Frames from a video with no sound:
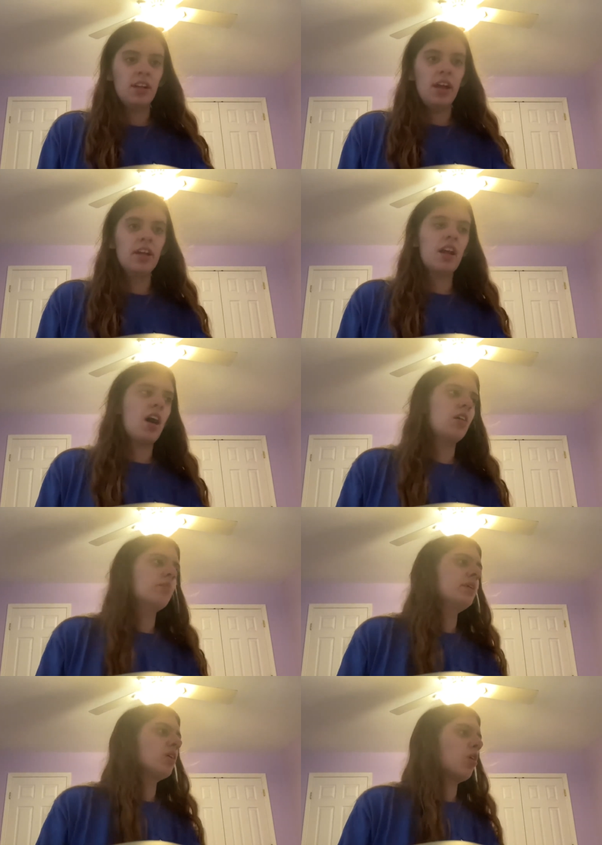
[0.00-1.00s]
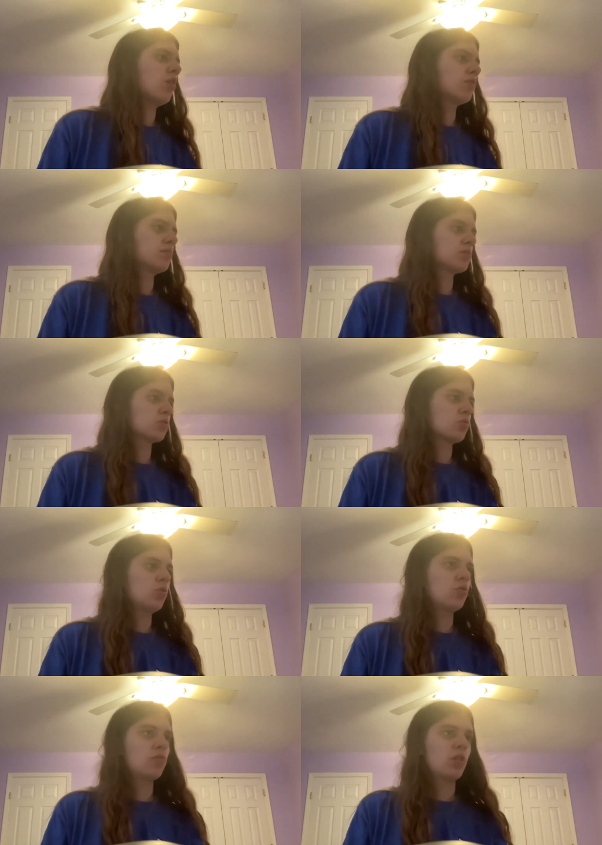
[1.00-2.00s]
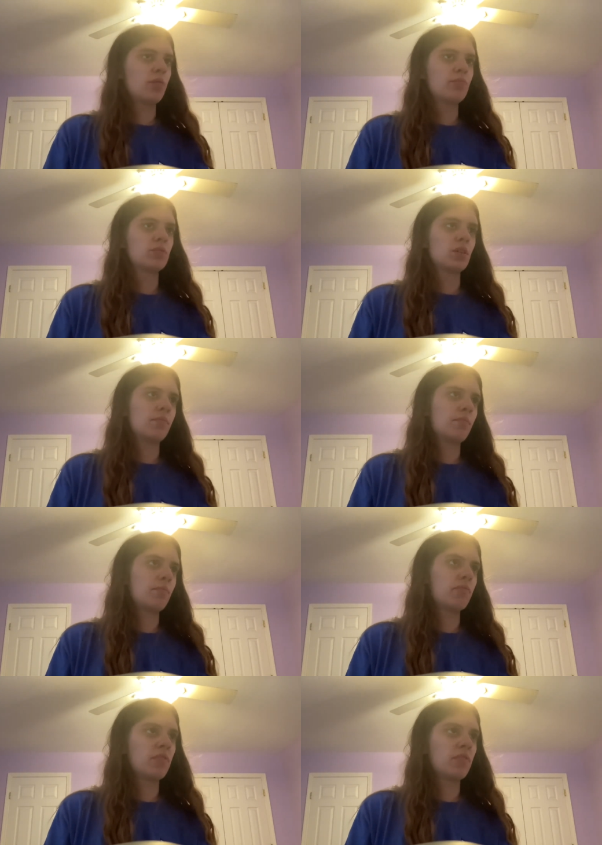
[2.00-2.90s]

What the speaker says: And I'll be off from school from